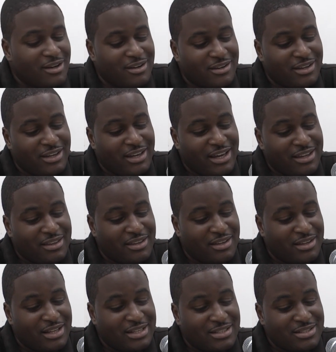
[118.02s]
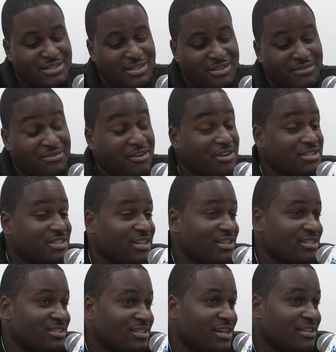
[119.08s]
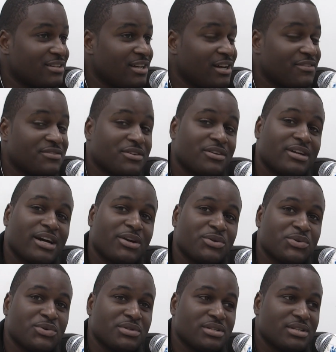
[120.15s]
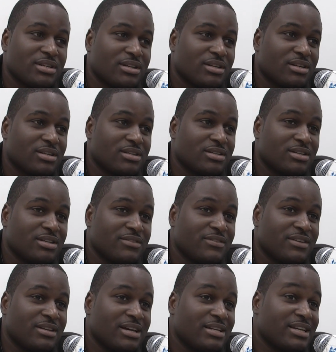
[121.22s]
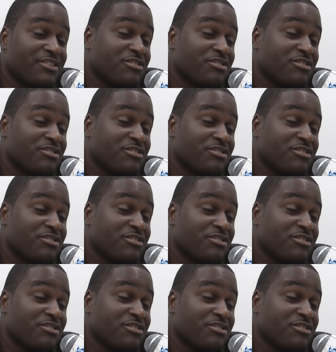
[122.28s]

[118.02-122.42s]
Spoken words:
Okay, I think that it's unfortunate that they have to go that route, given that